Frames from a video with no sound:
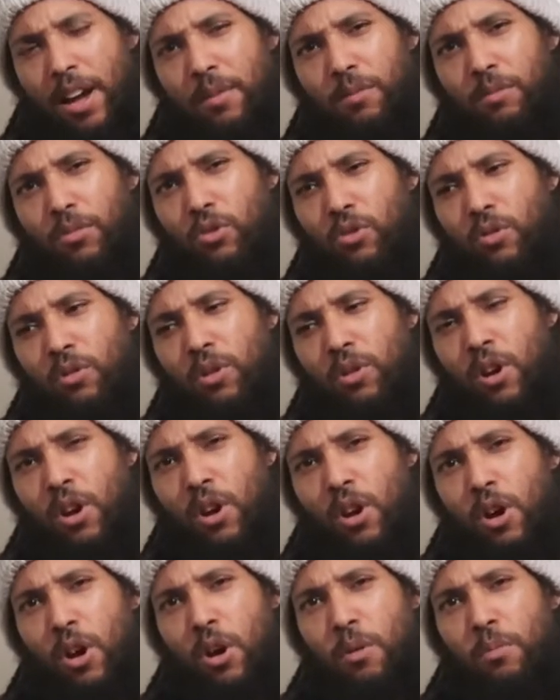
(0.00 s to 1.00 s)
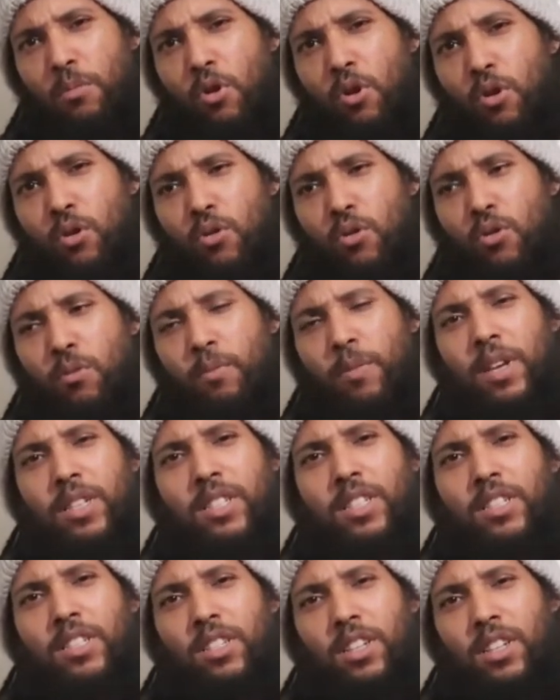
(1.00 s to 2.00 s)
and blue book called
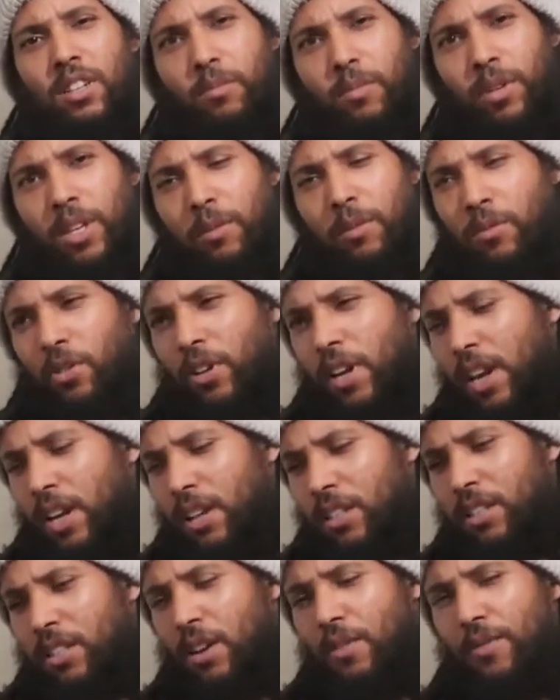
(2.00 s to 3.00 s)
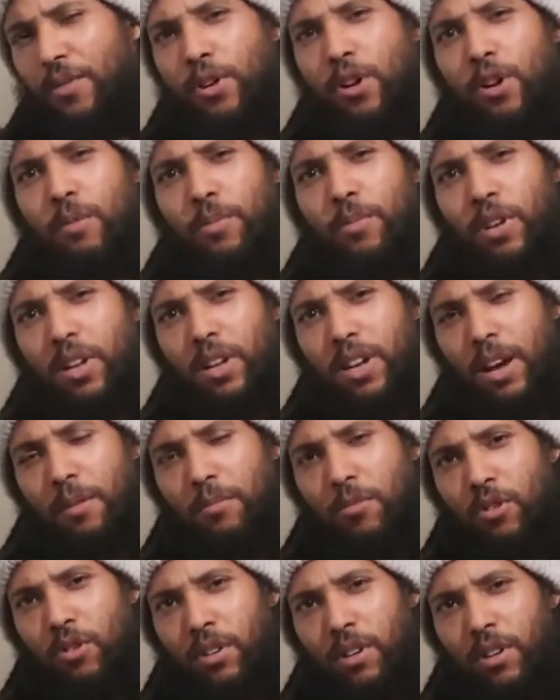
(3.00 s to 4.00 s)
Message to the People. Get yourself a copy of
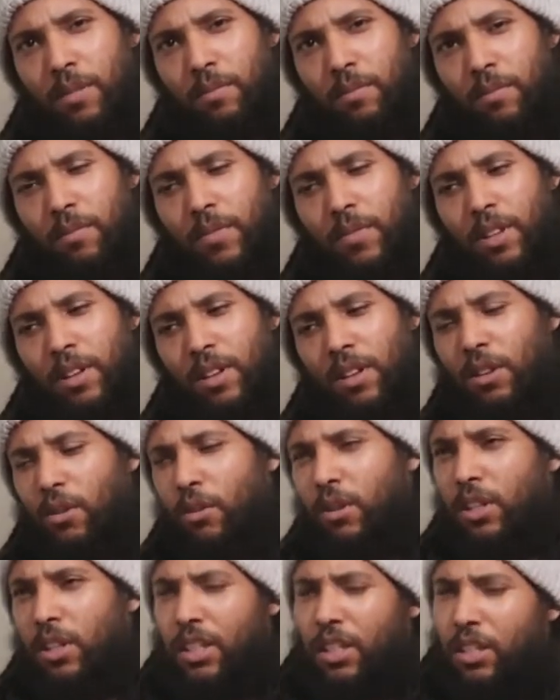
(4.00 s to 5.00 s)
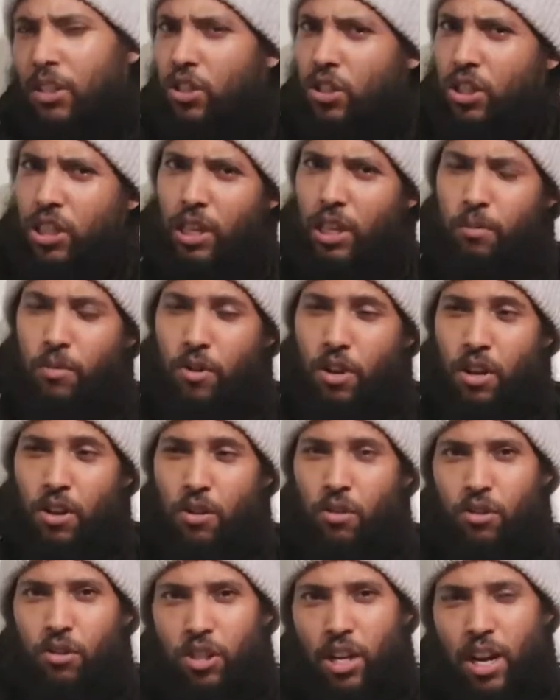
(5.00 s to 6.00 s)
that book. You know, it's cheap. You
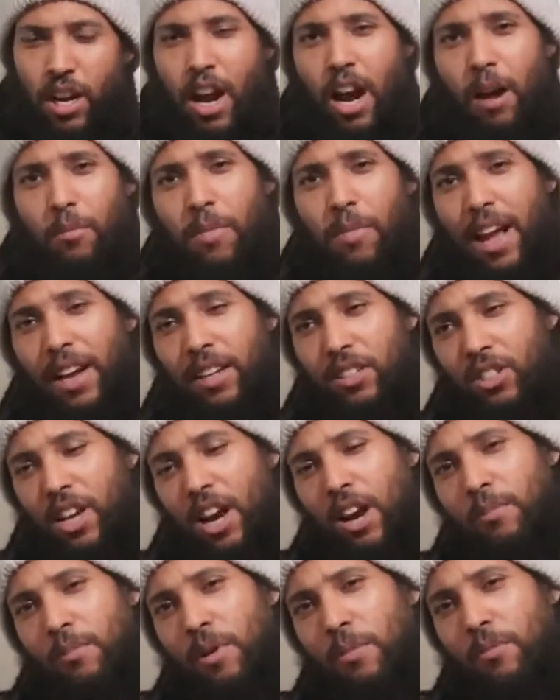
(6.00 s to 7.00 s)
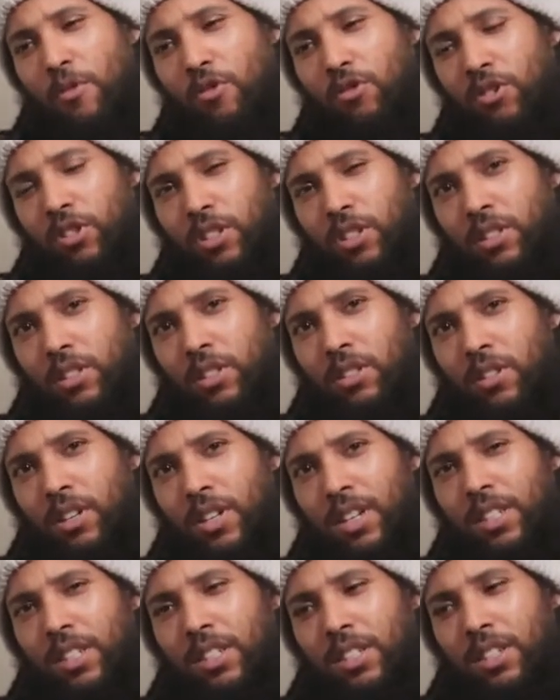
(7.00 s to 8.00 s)
know, check out Black Child Promotions
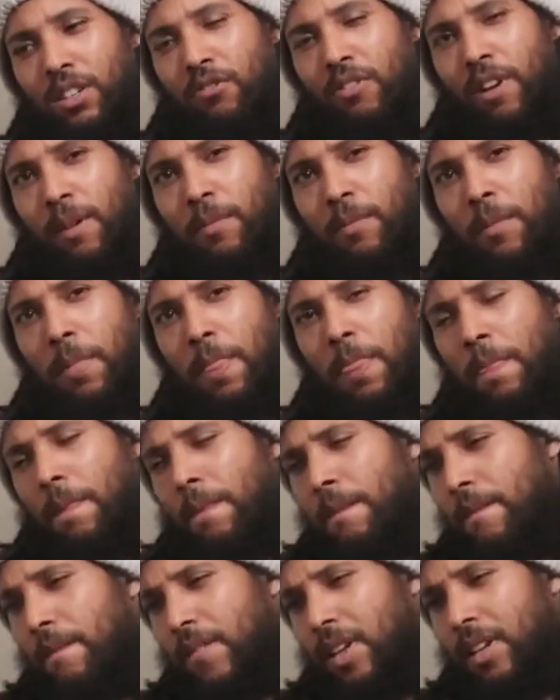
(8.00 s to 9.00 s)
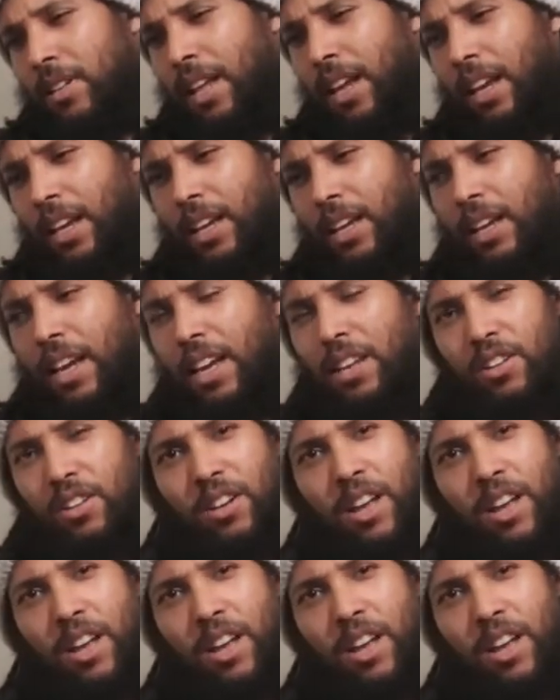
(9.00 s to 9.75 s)
on Instagram. They can get you